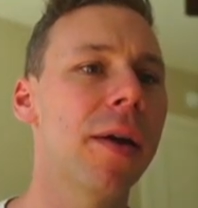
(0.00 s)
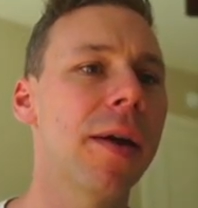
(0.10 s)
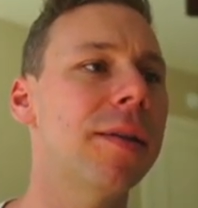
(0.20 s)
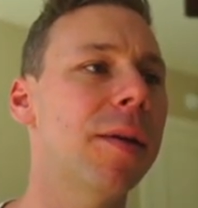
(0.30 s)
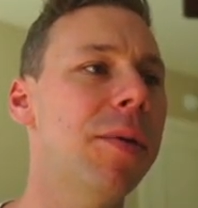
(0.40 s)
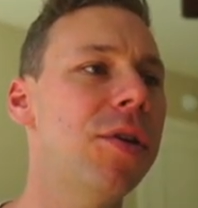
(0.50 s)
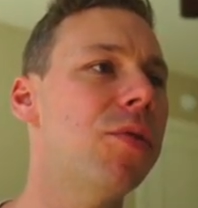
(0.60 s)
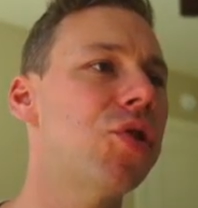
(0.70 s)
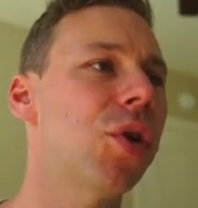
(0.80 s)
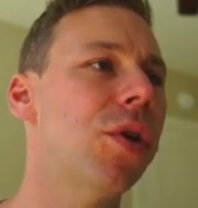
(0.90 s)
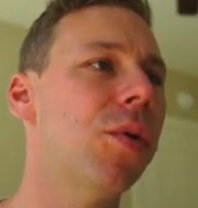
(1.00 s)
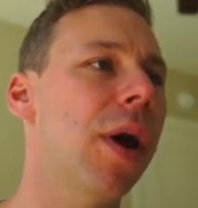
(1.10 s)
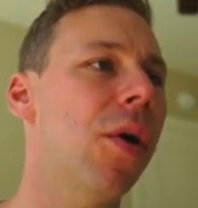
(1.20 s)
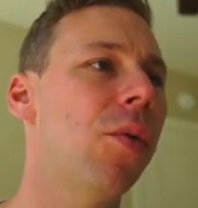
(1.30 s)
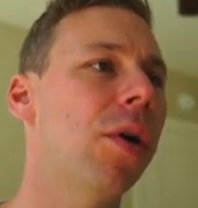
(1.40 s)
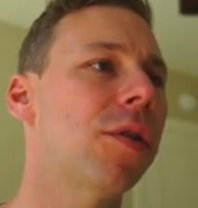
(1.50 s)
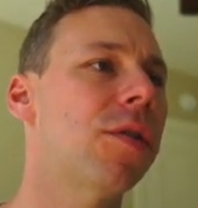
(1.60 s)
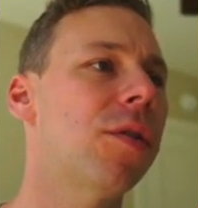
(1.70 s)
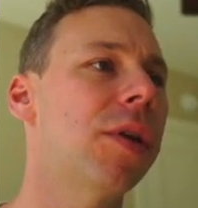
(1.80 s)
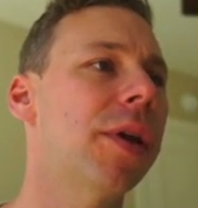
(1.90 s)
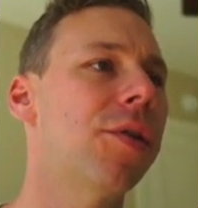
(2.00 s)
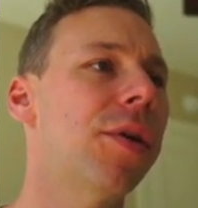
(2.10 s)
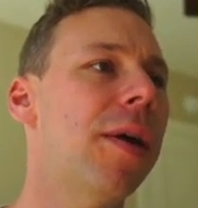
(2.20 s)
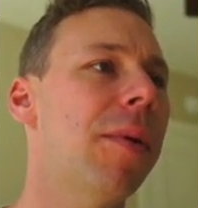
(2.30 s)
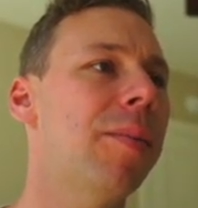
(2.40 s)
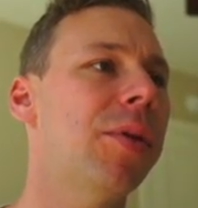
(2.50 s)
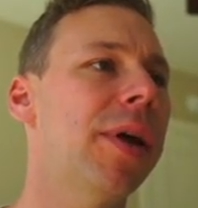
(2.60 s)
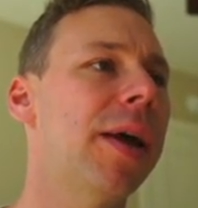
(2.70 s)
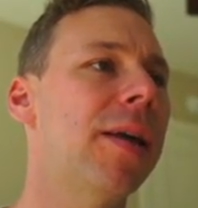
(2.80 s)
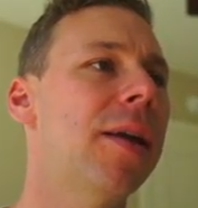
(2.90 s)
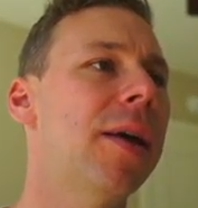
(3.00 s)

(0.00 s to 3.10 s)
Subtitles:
Let me show you how it works. You click create my plan.